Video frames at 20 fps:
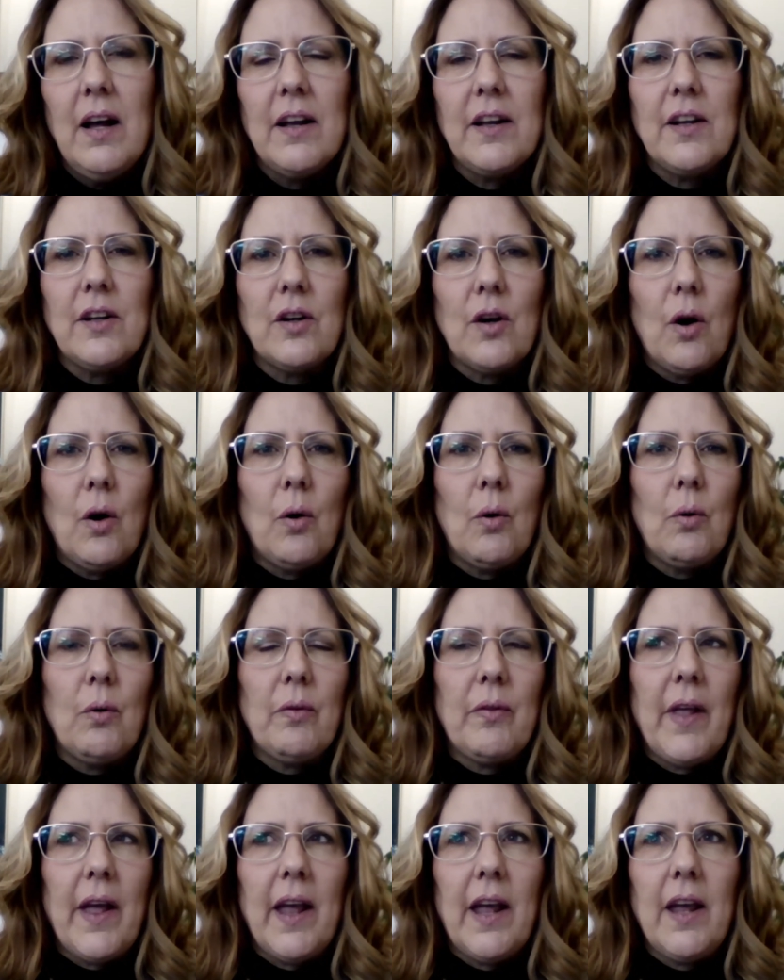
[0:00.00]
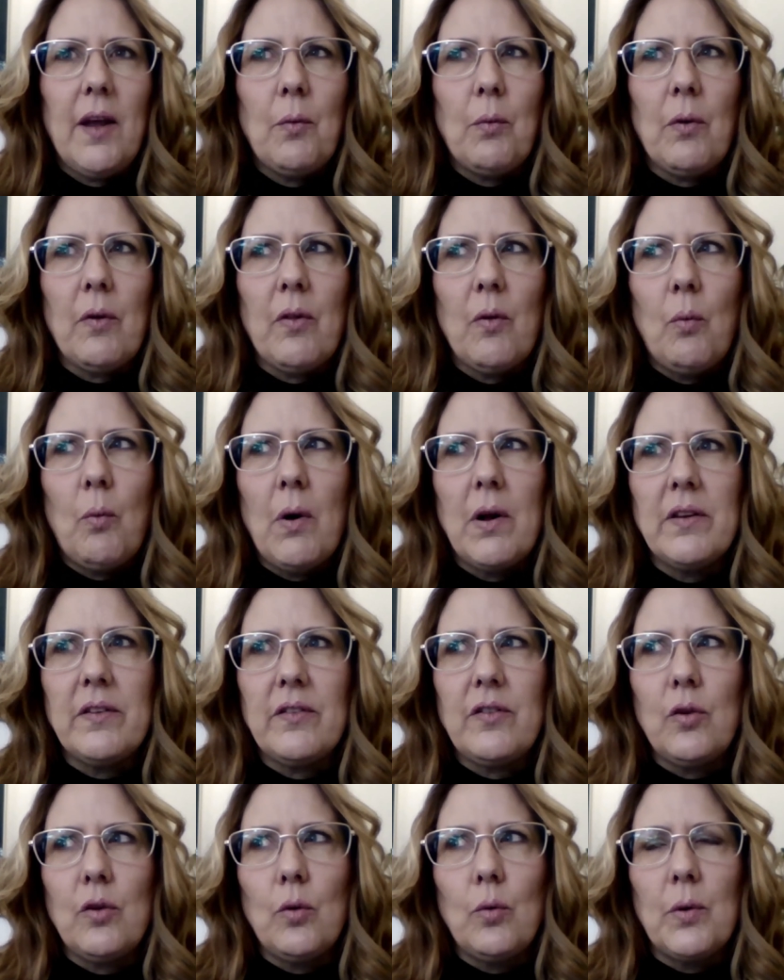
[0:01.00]
You know, they were the
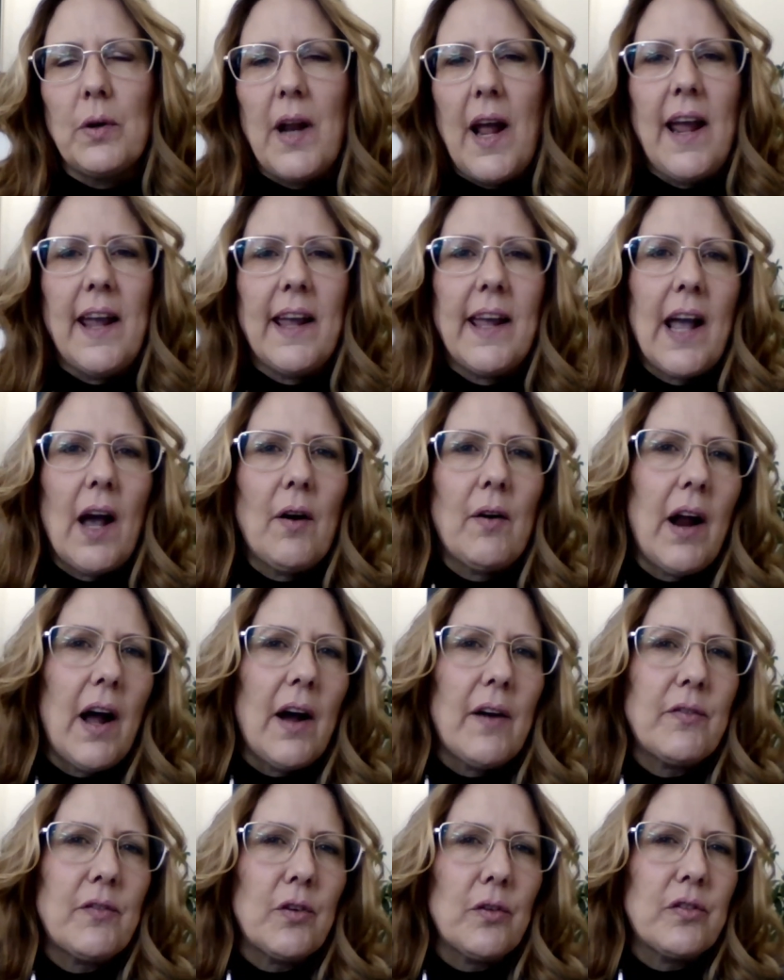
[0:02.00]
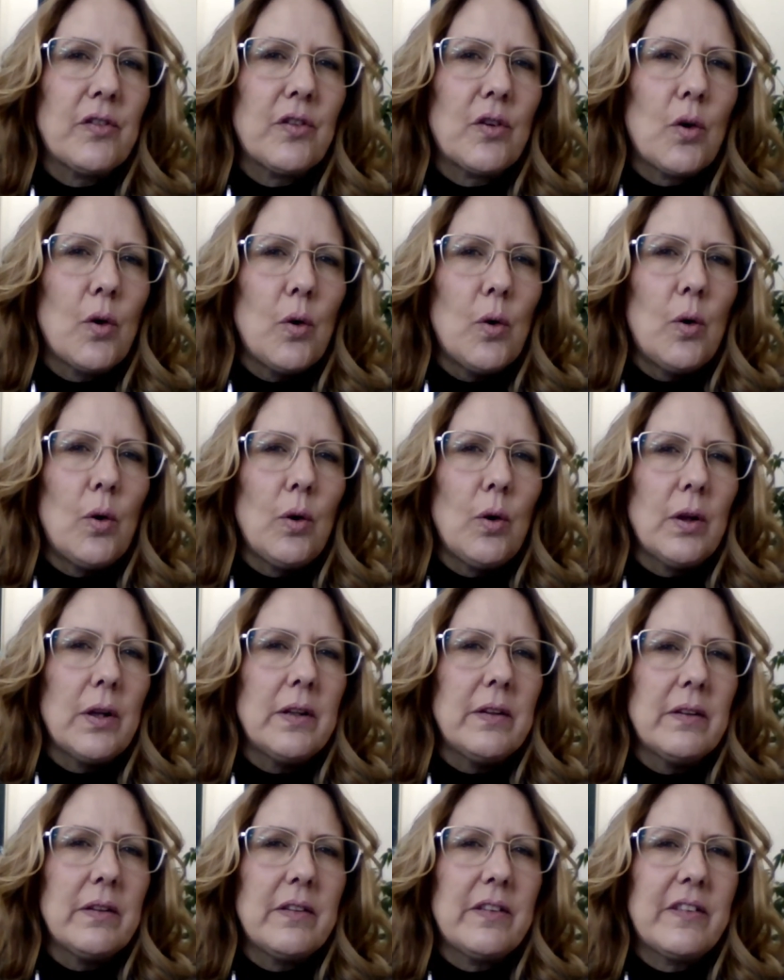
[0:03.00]
ones who would hang out after school
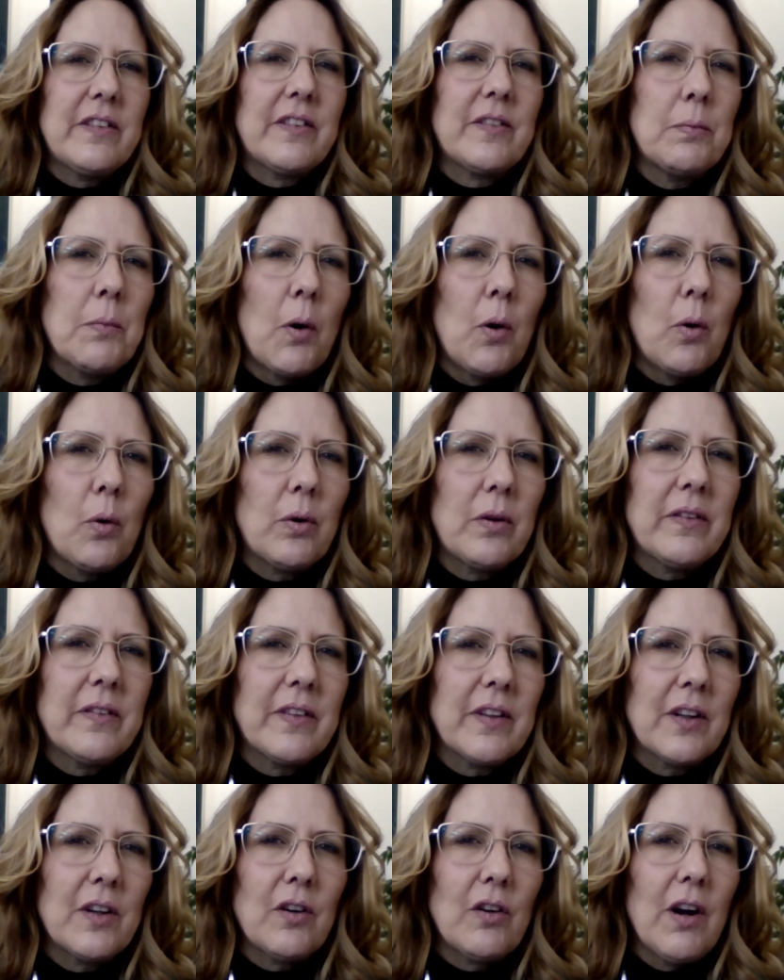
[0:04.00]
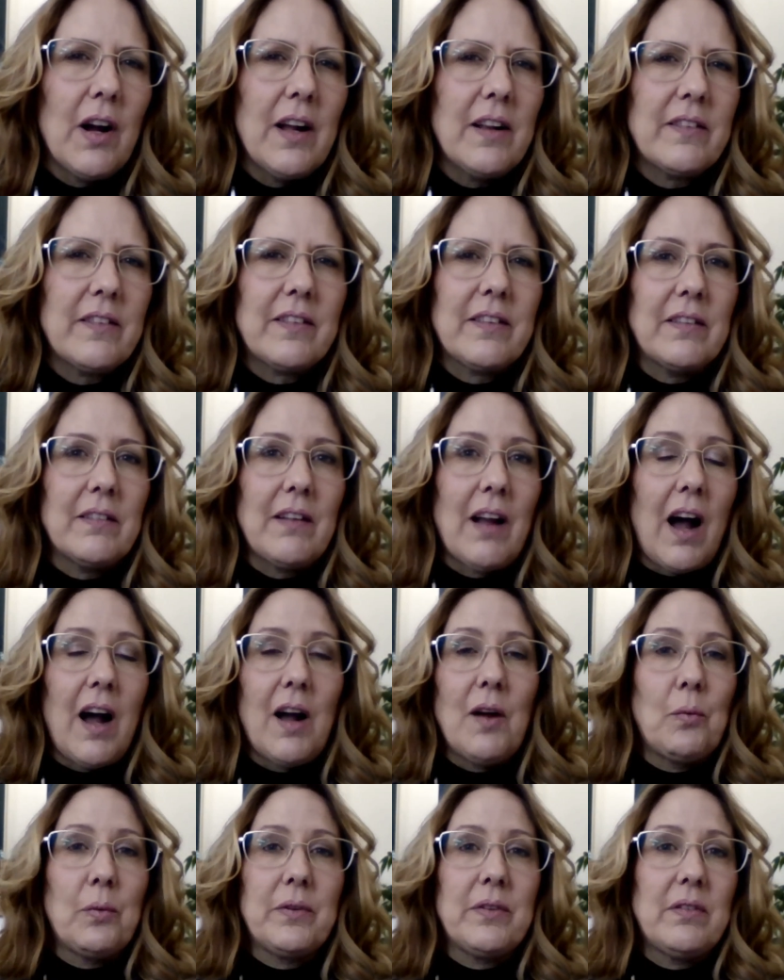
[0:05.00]
and smoke cigarettes, and
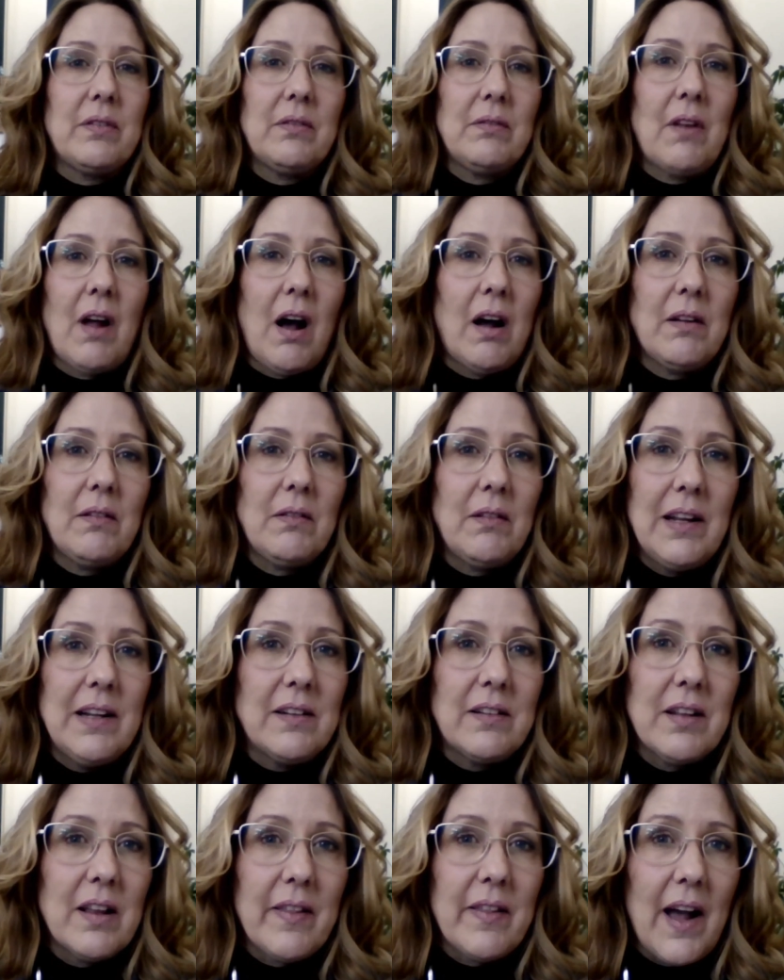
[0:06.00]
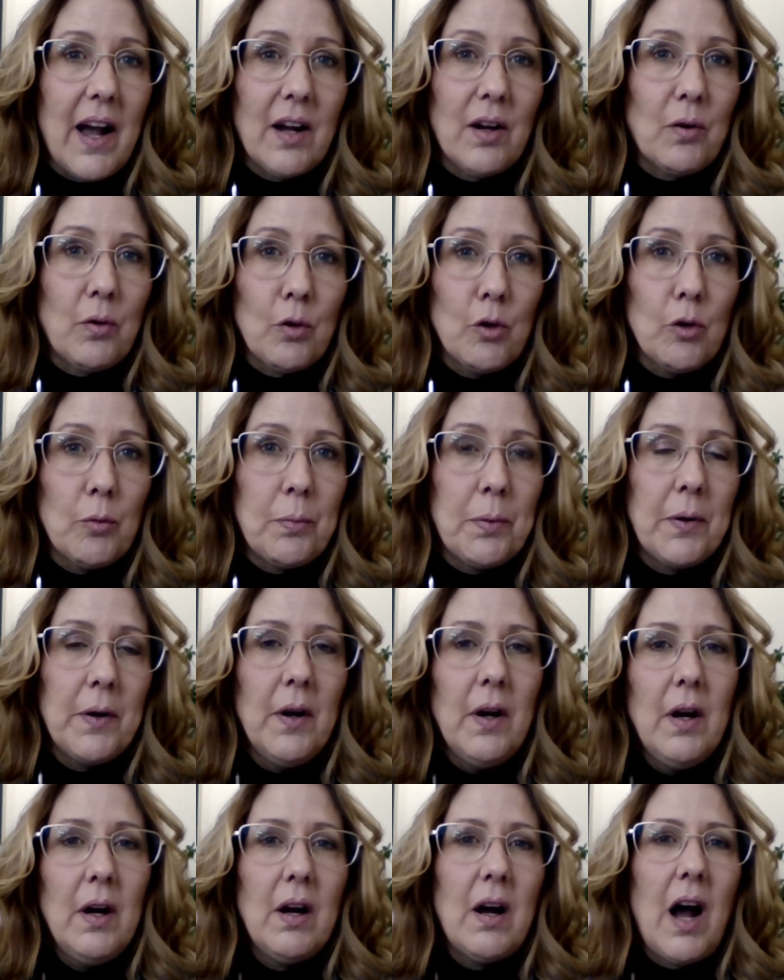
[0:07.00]
I was not into that group.
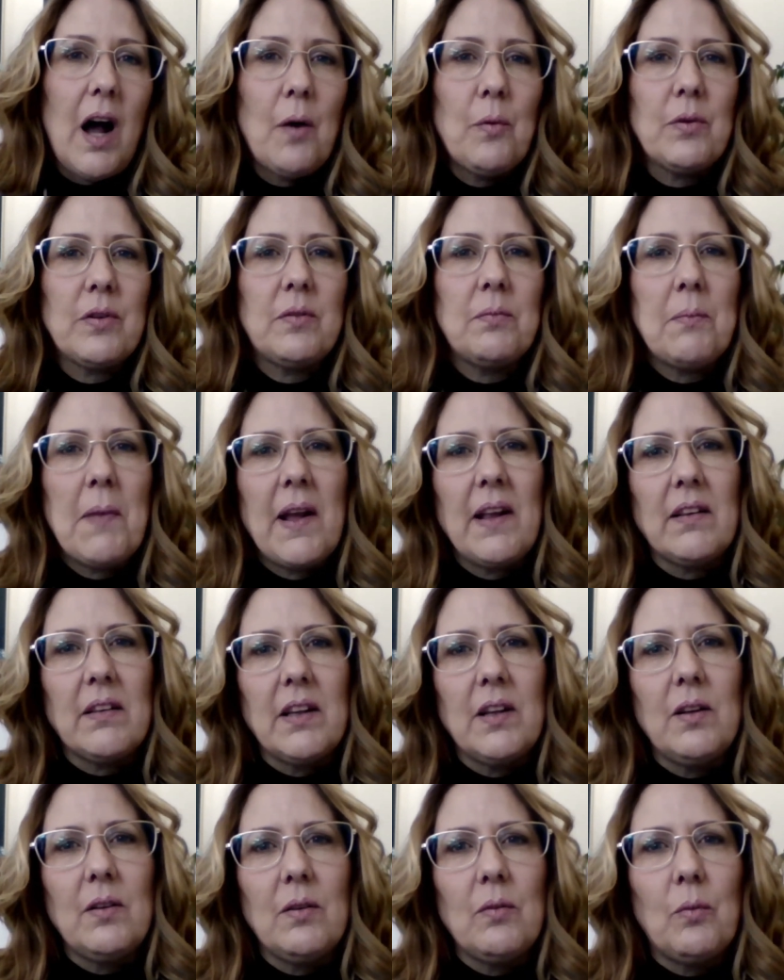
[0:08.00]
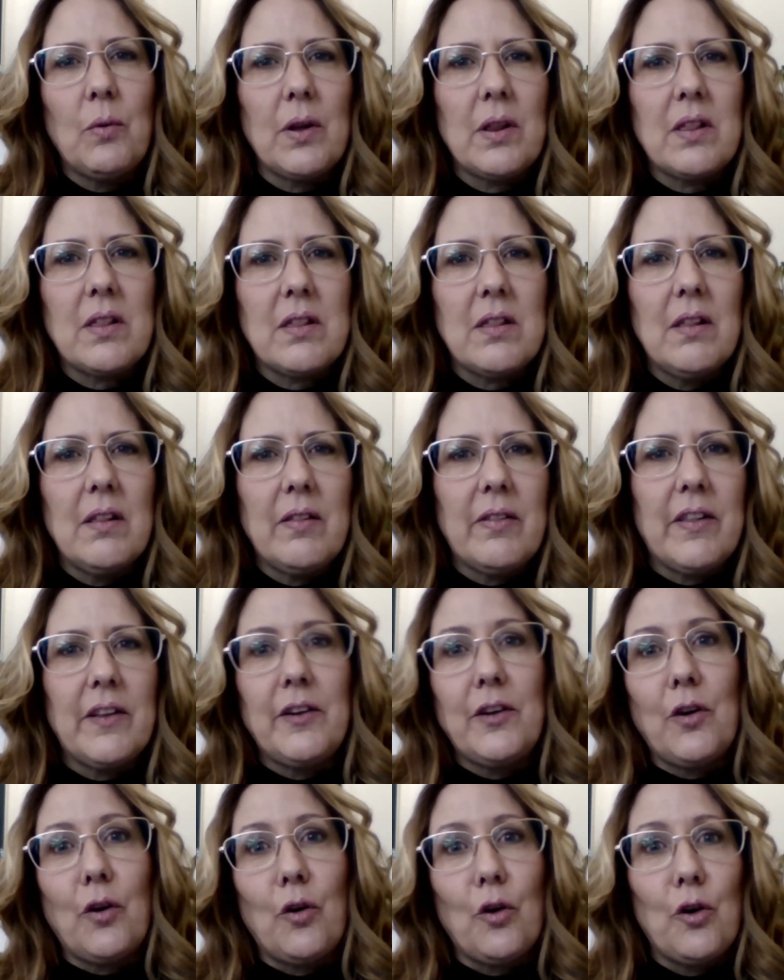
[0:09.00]
I was mainly with the
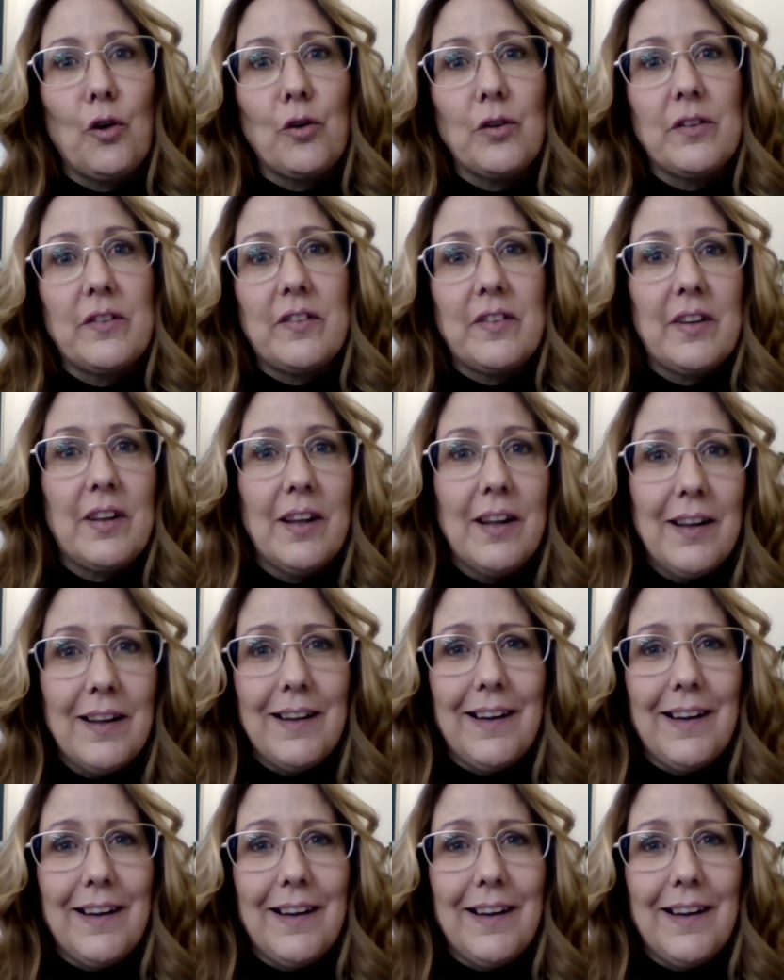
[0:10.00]
nerds,